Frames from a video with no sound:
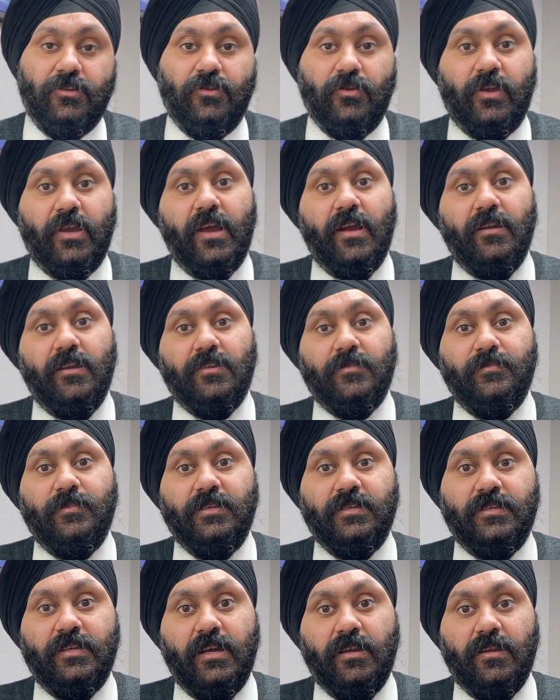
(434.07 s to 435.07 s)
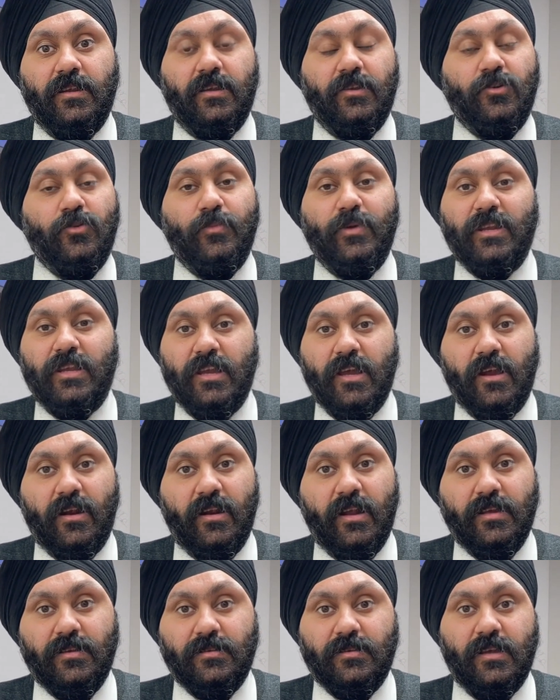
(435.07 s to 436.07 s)
So careless means that you've been
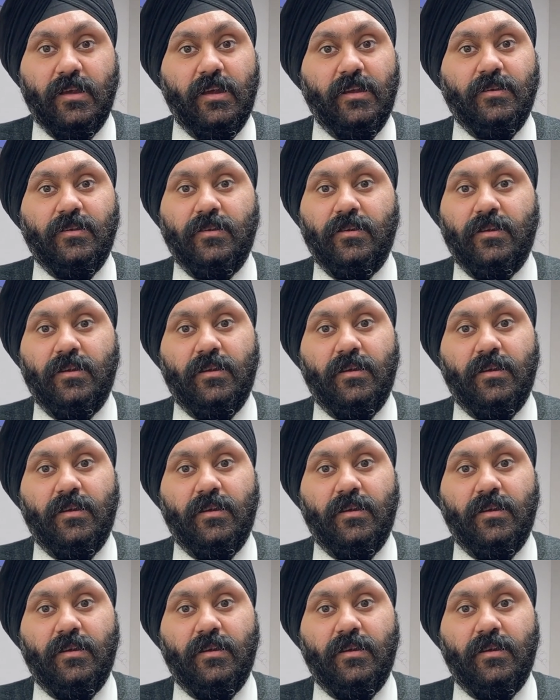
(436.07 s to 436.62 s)
careless and